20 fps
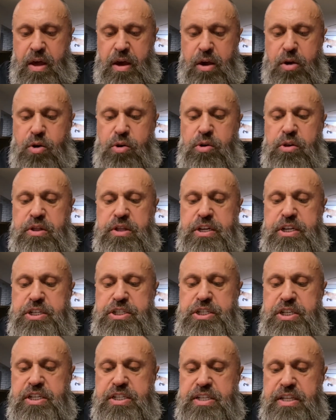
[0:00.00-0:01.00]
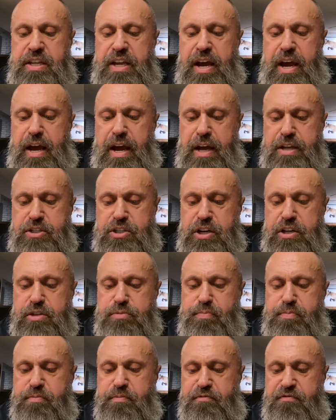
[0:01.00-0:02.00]
Currently, she's an
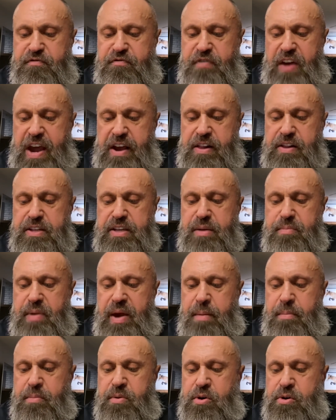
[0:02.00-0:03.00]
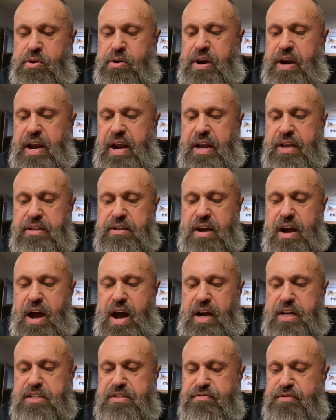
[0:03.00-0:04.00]
adjunct faculty member at
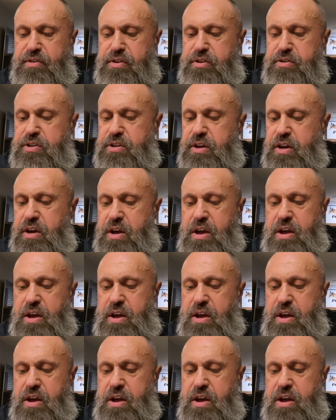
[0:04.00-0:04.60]
Oxford